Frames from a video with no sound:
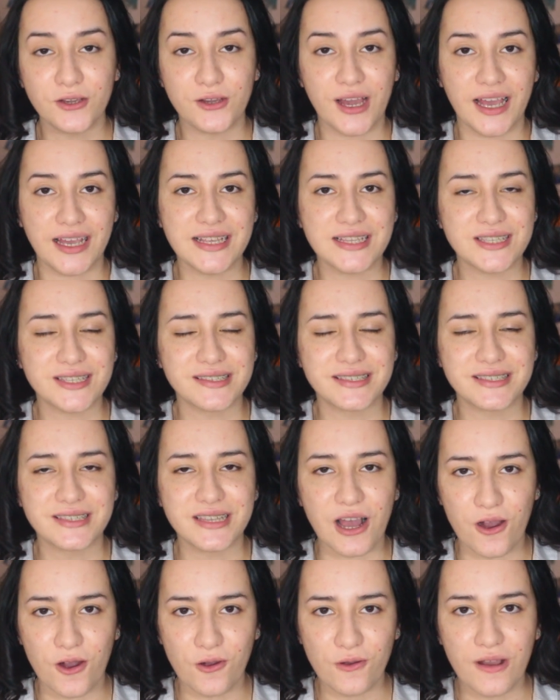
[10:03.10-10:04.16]
you guys
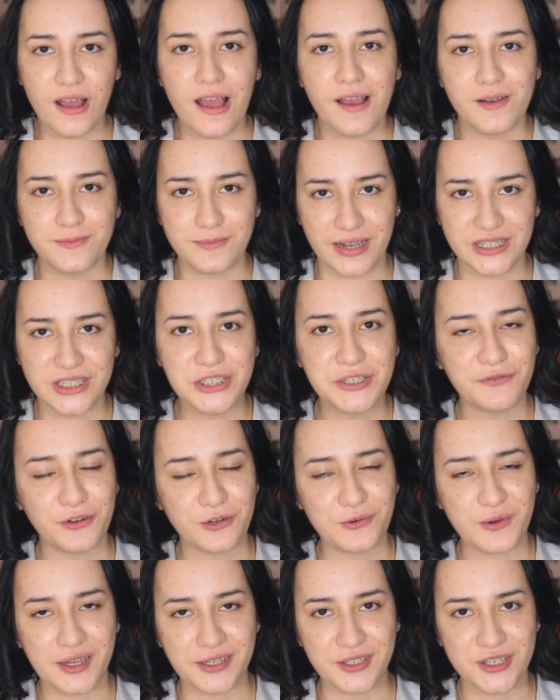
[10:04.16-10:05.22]
so much
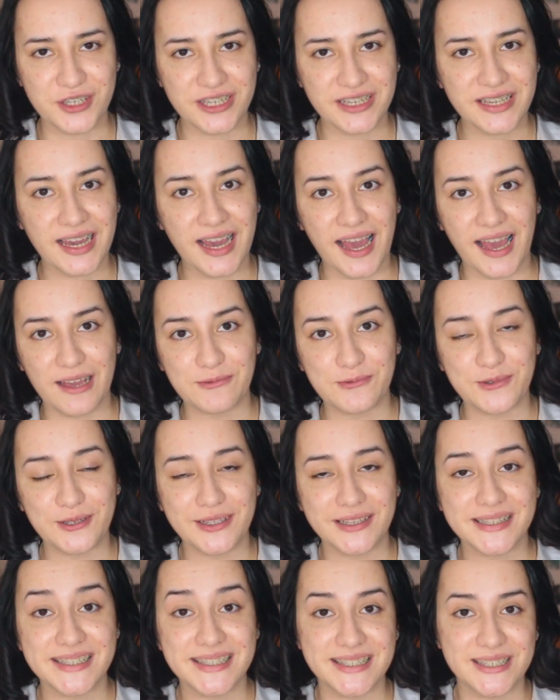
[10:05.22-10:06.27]
for watching. I
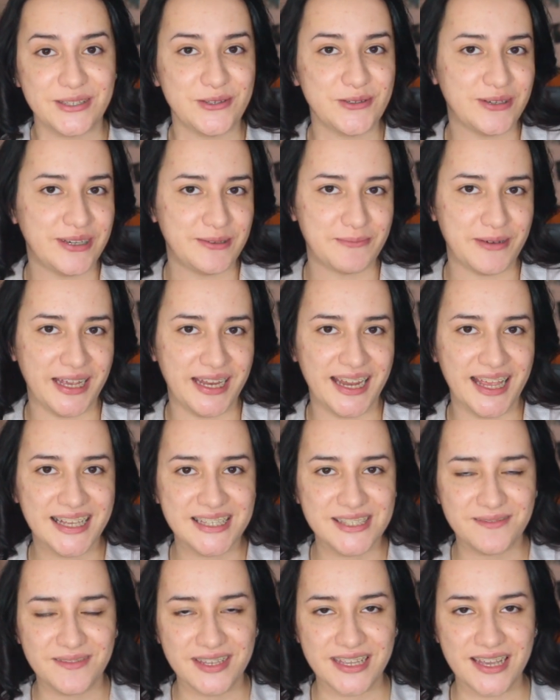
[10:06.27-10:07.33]
will see you in my next
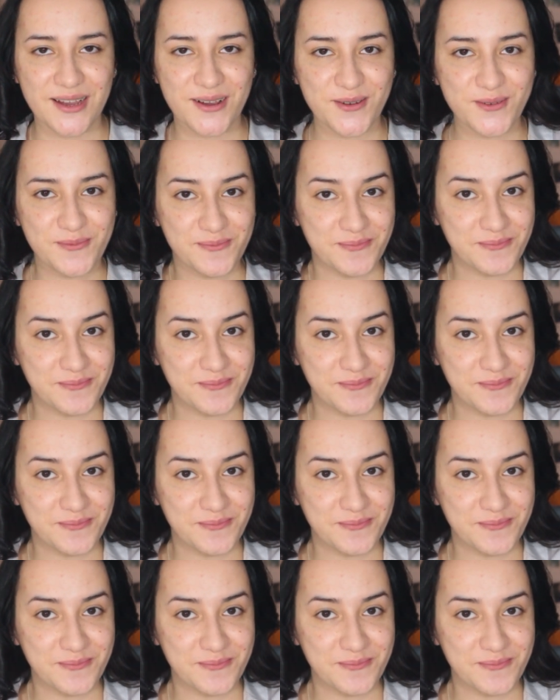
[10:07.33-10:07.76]
video.